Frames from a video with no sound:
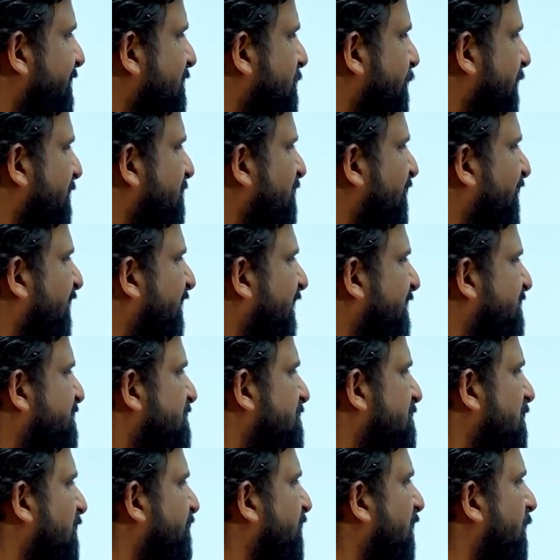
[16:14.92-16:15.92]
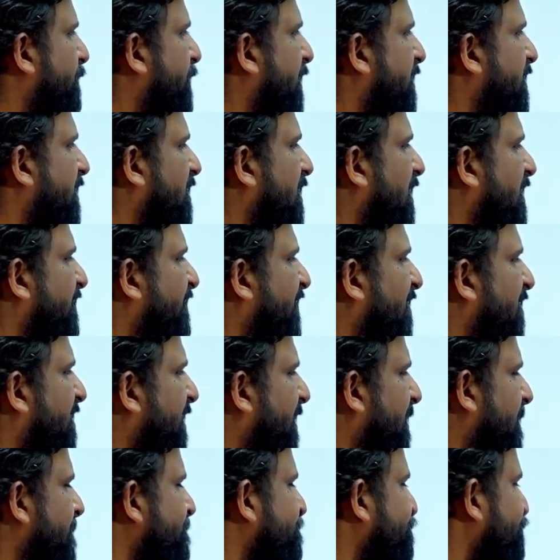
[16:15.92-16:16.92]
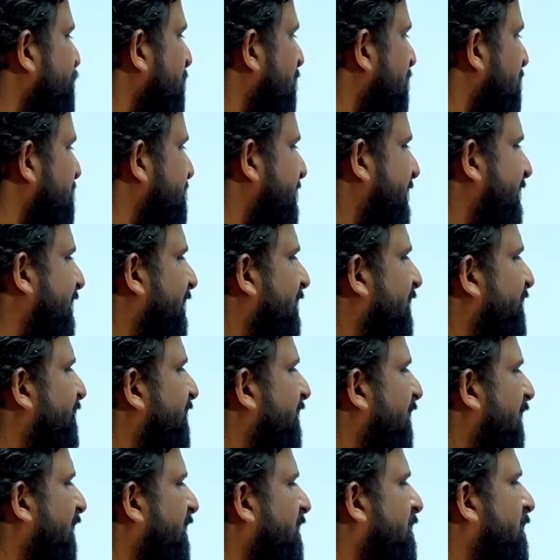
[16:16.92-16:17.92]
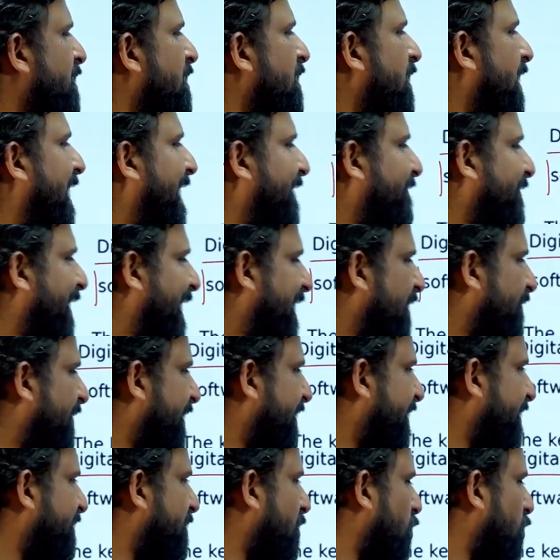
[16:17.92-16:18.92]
the specifications of that particular filter. Secondly, we are evaluating